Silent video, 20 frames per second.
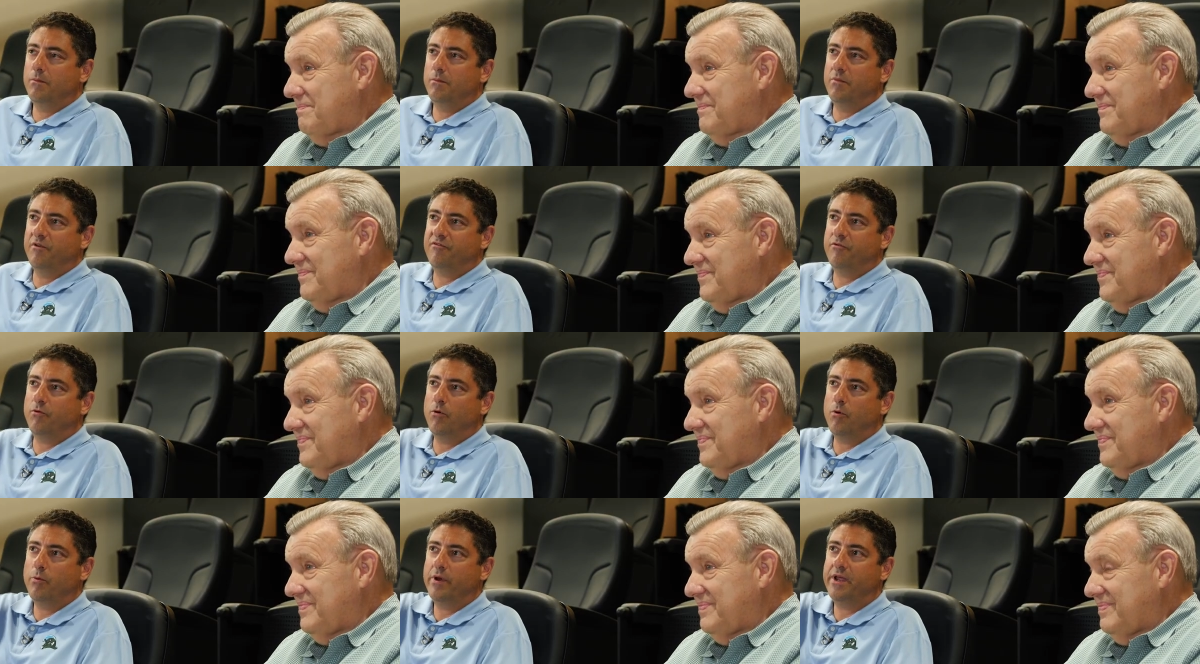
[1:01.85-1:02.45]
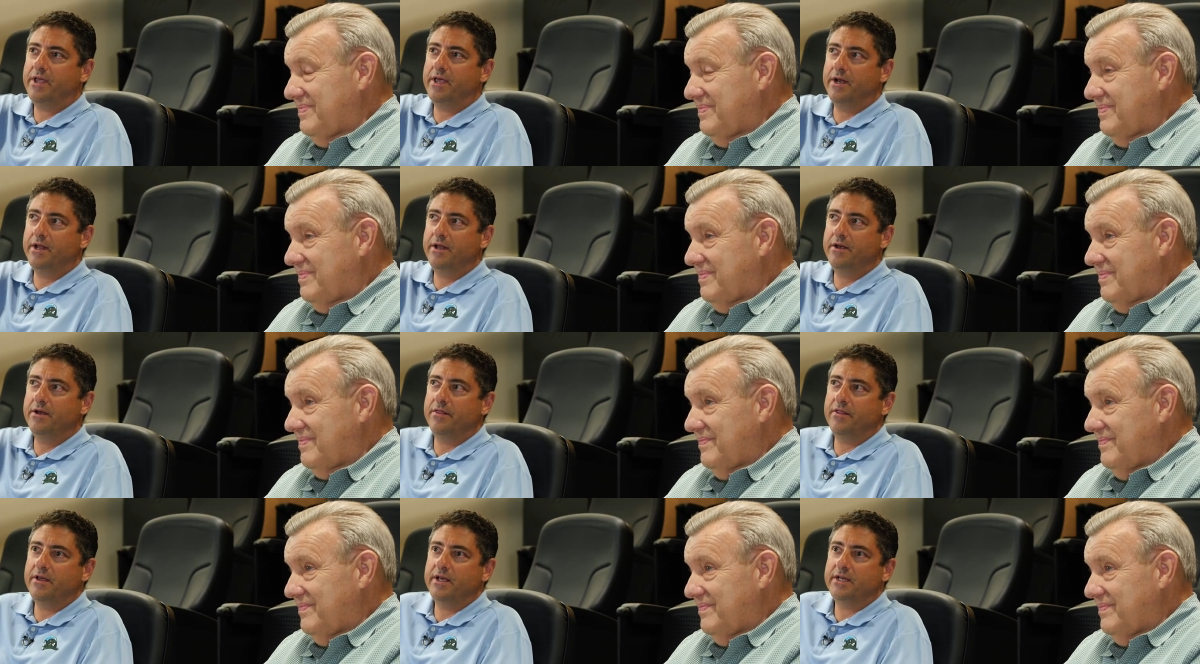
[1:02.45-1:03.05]
Speaker 1: before we get
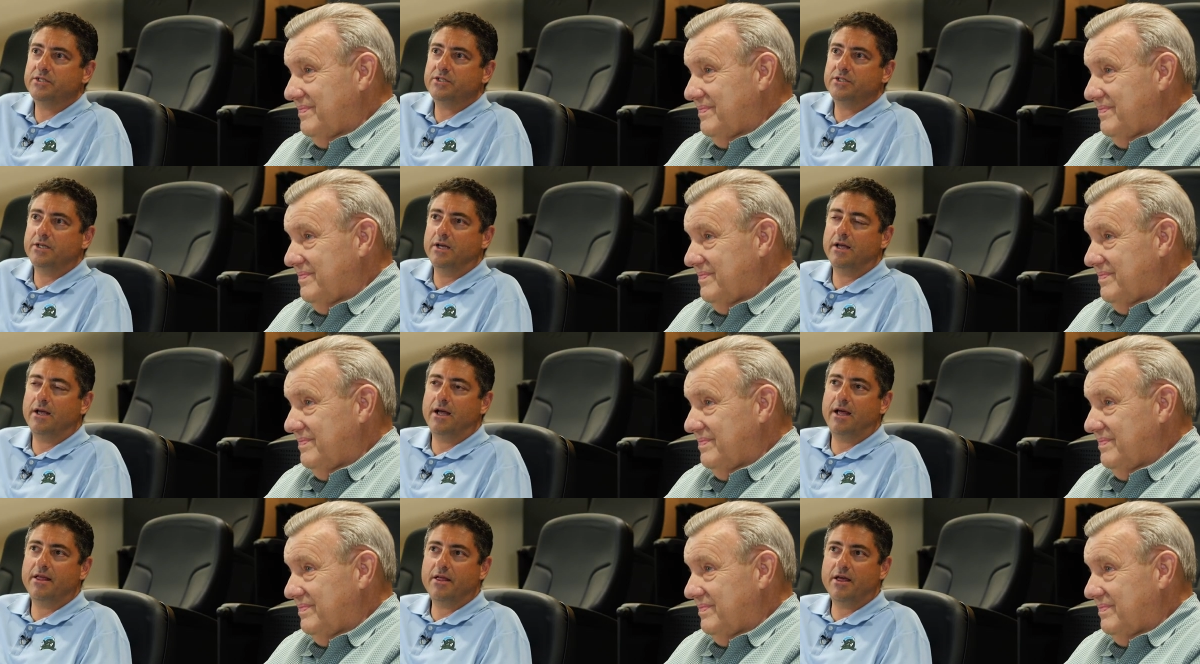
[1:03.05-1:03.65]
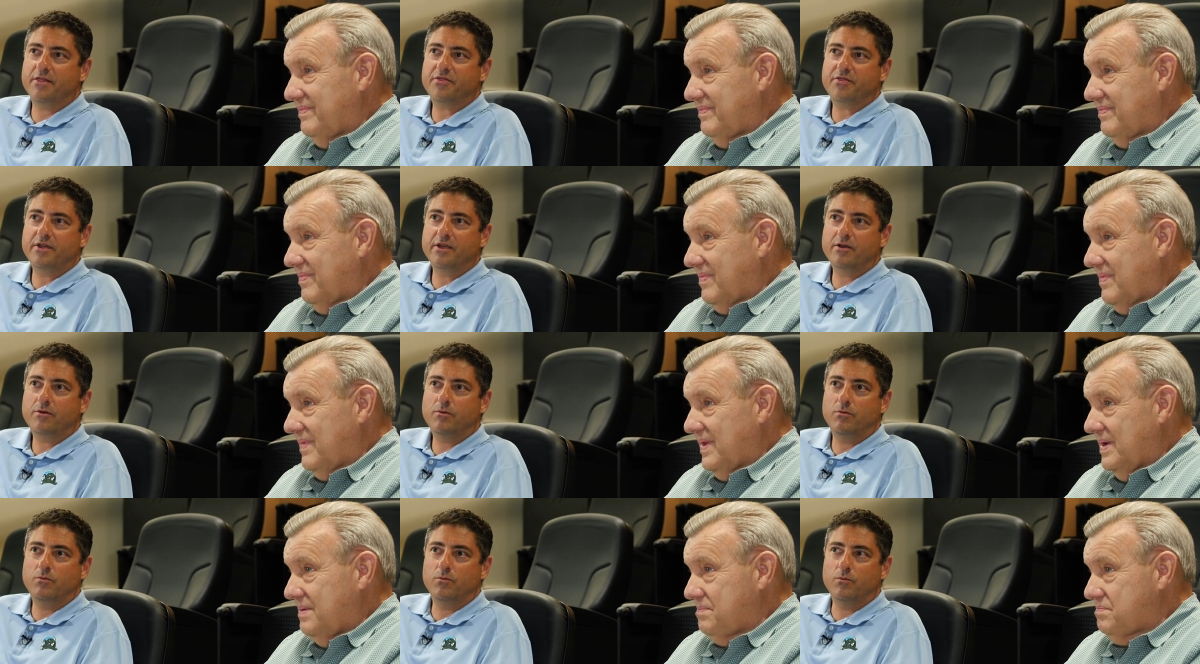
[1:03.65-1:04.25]
into this, I, I
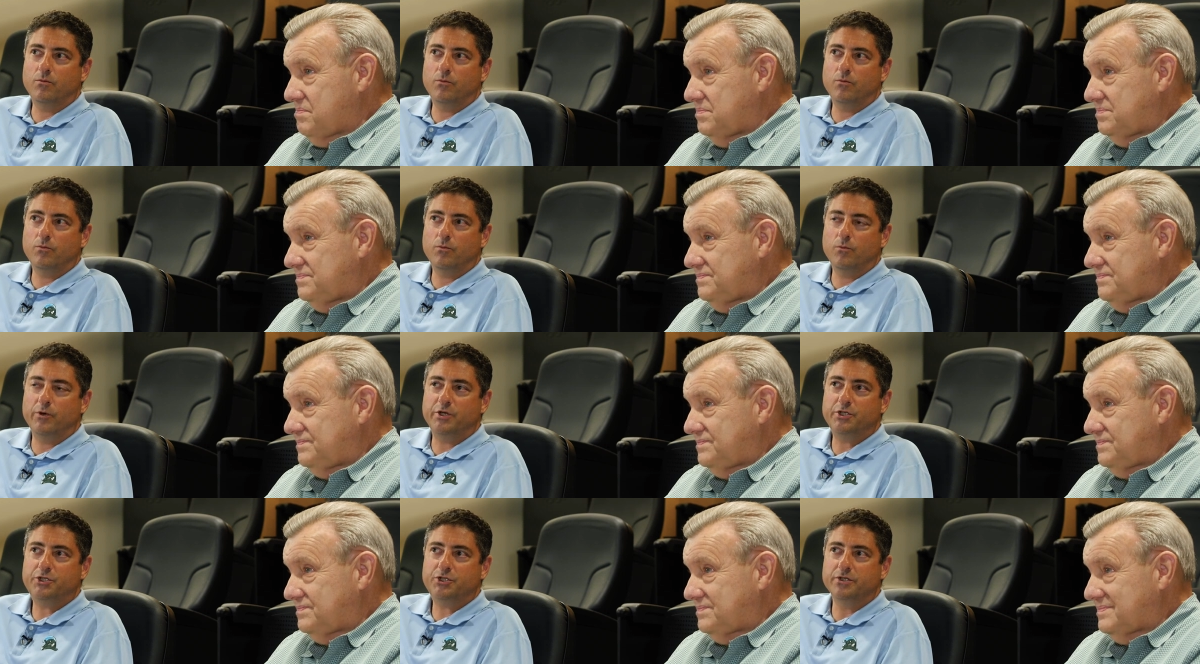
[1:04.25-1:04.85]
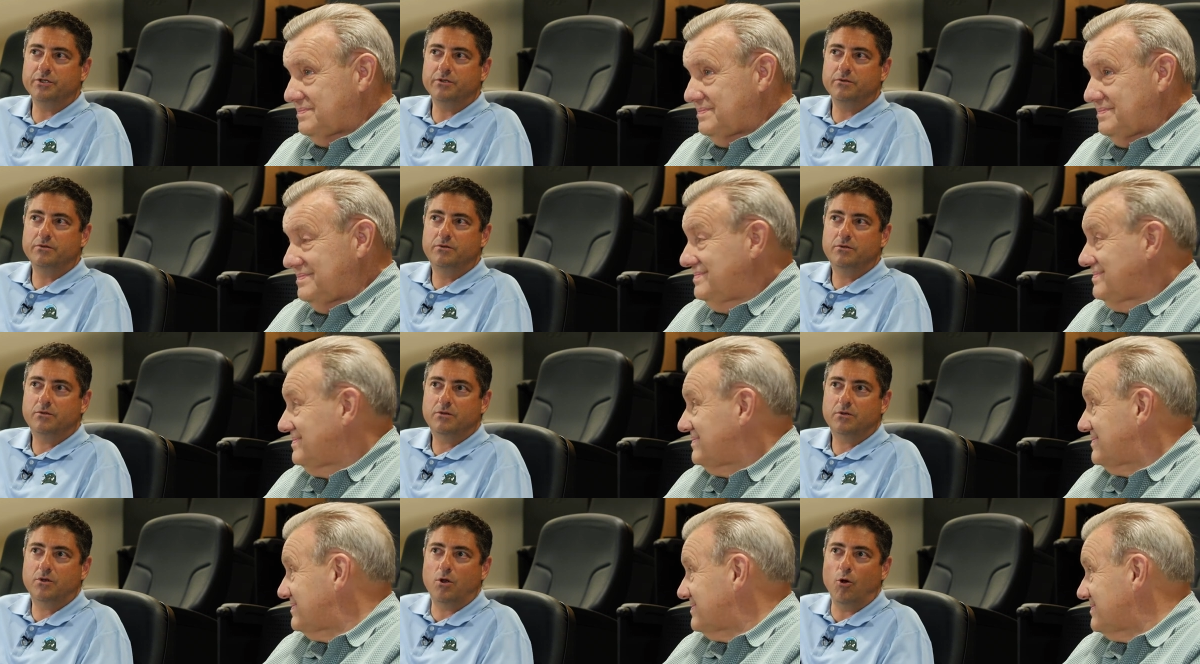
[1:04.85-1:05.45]
think we should
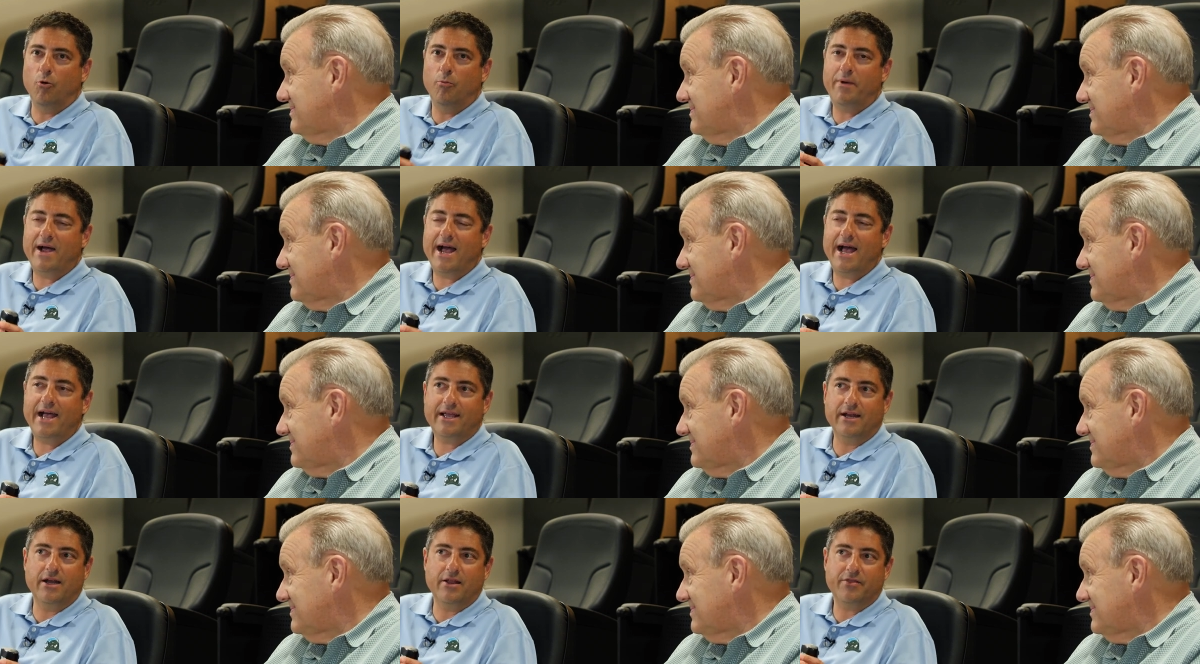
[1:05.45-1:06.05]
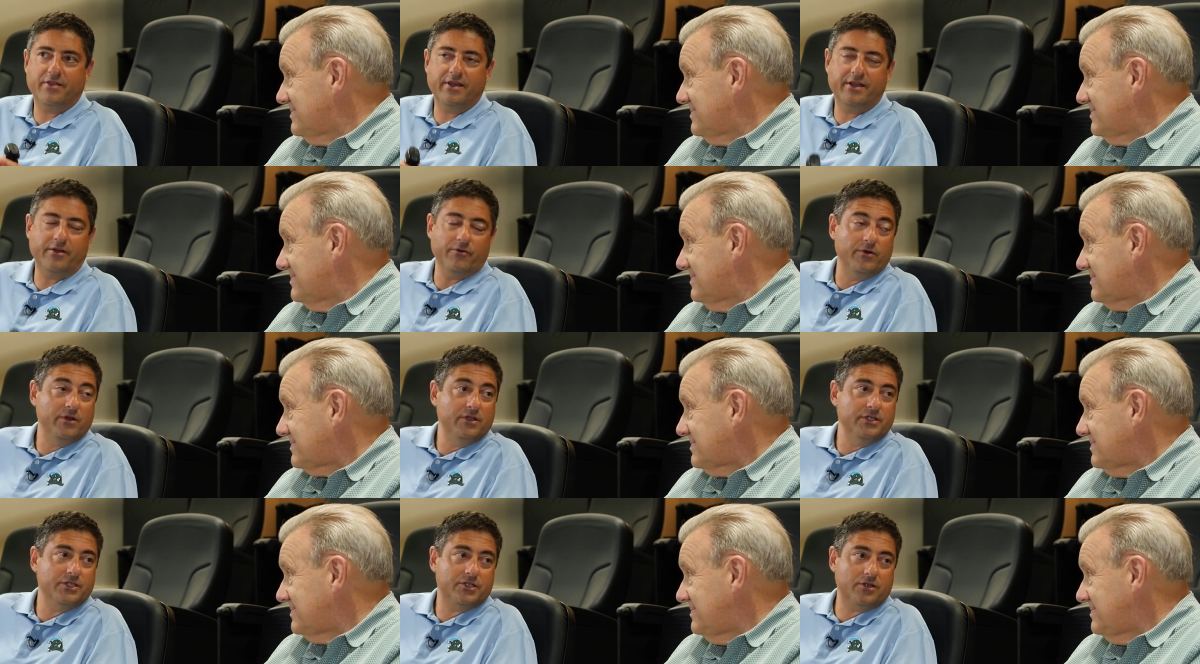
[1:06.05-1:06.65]
go back, and I think it
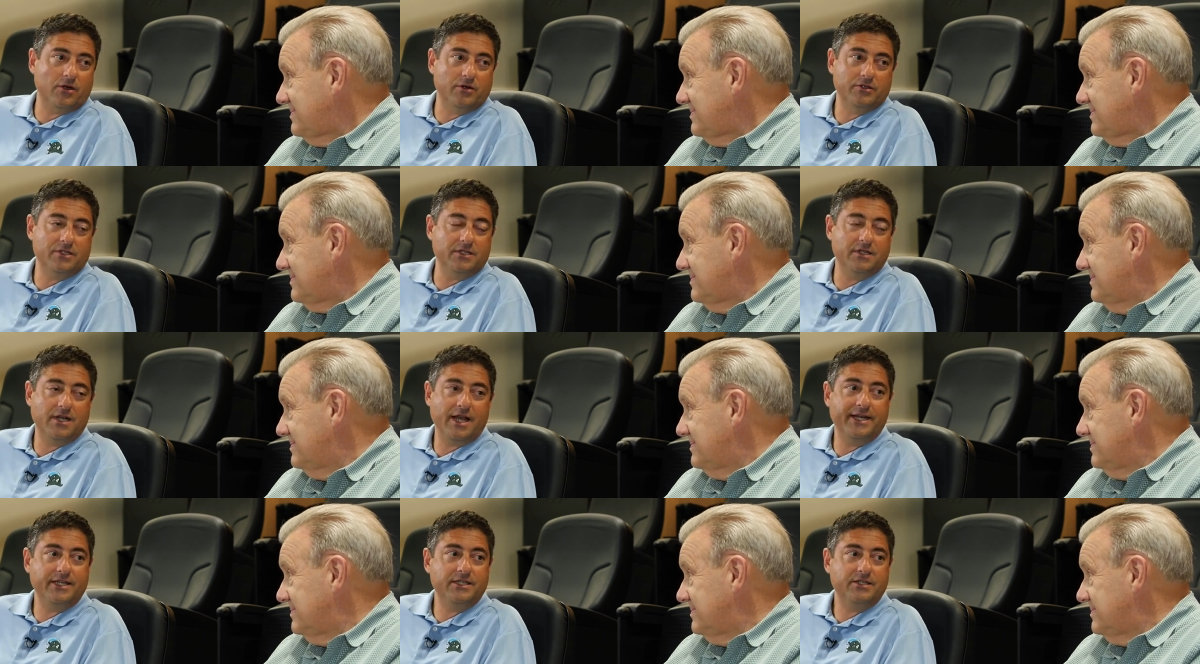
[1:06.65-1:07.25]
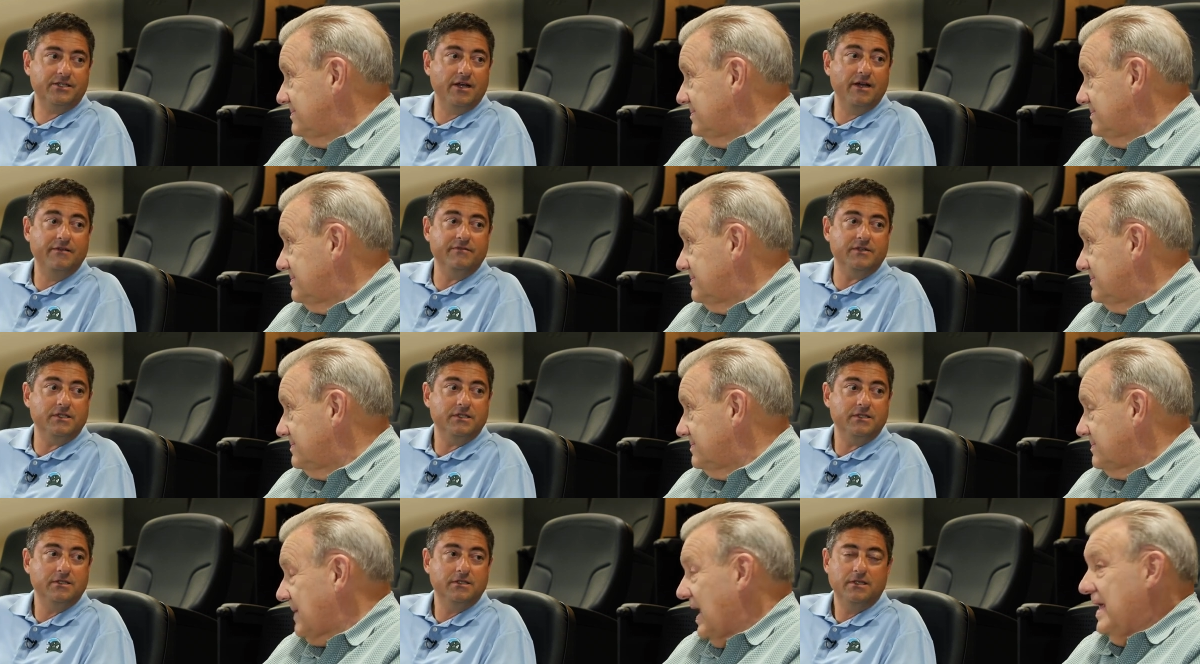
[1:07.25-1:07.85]
really starts in
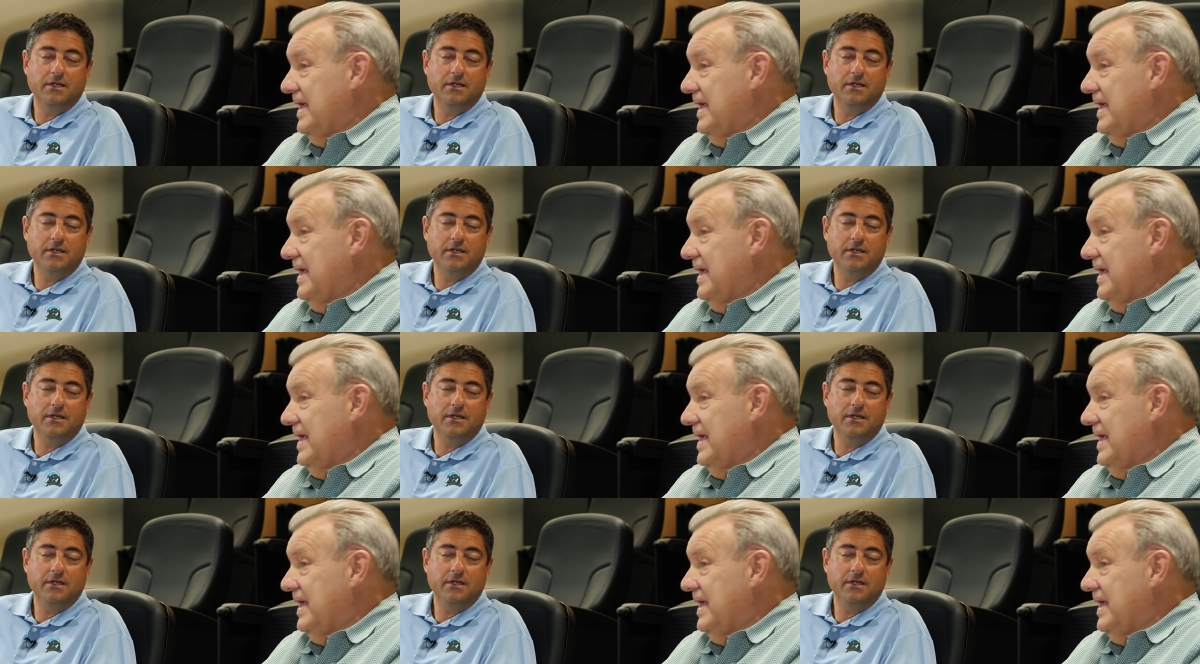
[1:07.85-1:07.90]
ninety-seven,